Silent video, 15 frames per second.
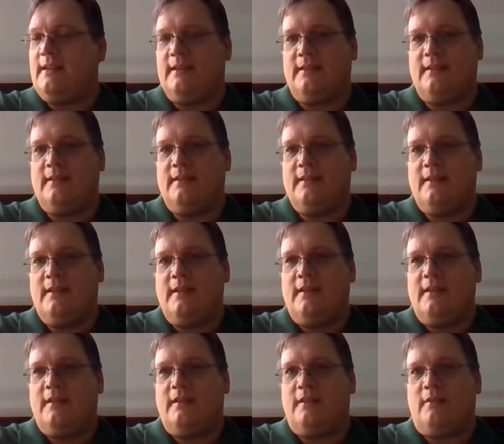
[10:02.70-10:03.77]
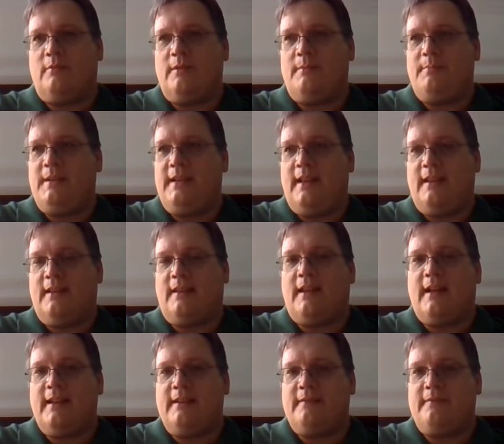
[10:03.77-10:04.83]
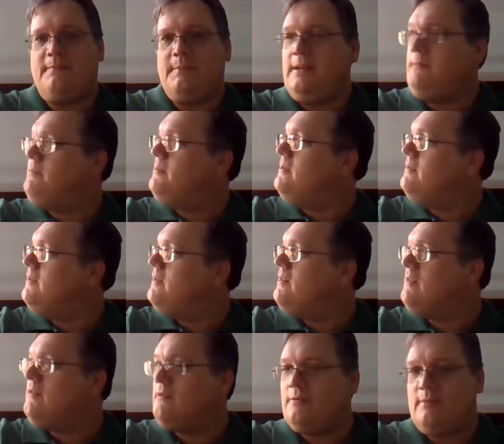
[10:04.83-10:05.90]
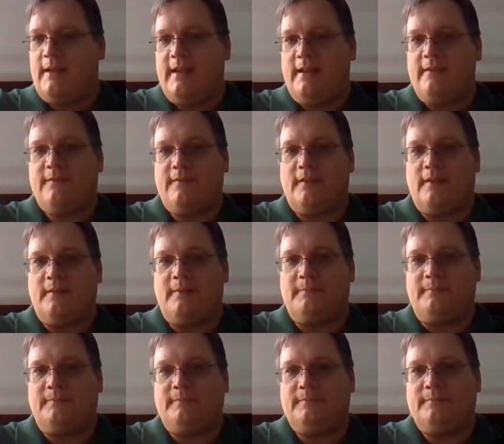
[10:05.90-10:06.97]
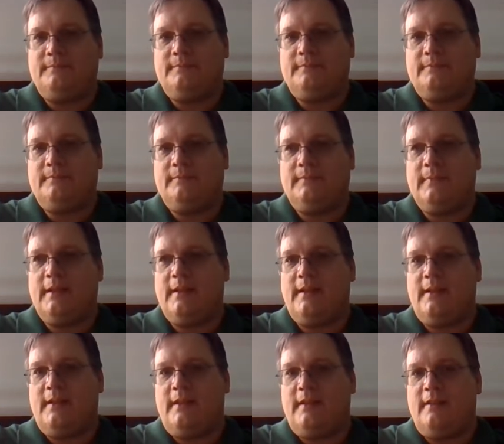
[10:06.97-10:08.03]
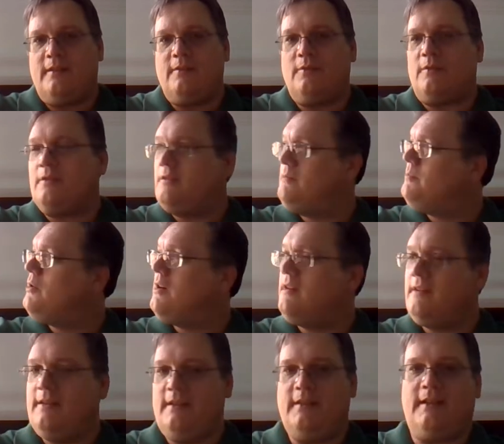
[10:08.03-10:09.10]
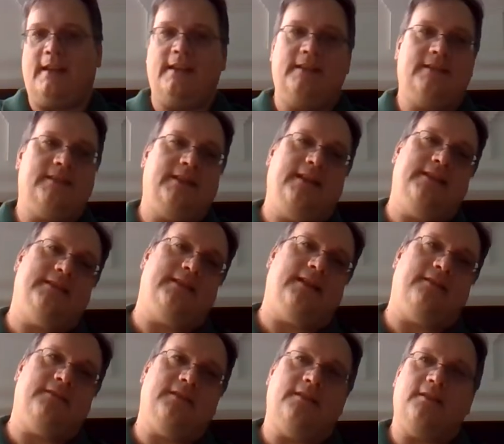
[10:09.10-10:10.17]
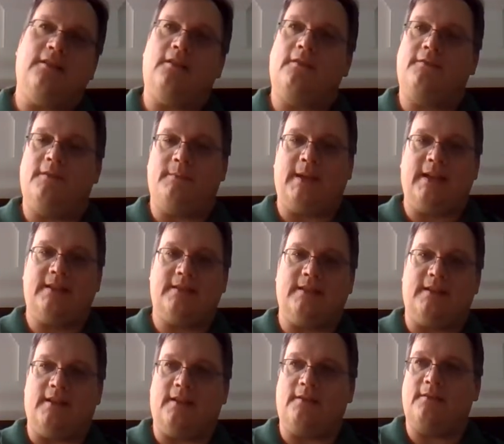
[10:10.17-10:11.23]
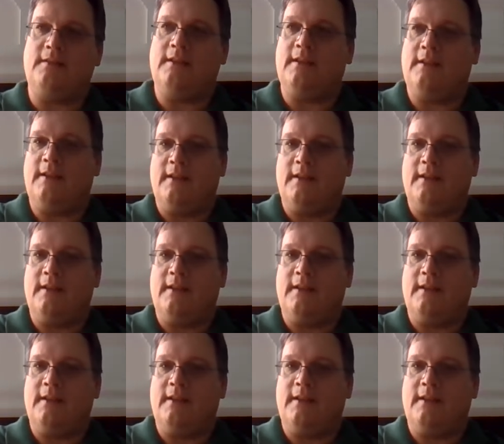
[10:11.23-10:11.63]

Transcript: that there would be a line of people all the way from the northern part of the United States down to the Gulf of Mexico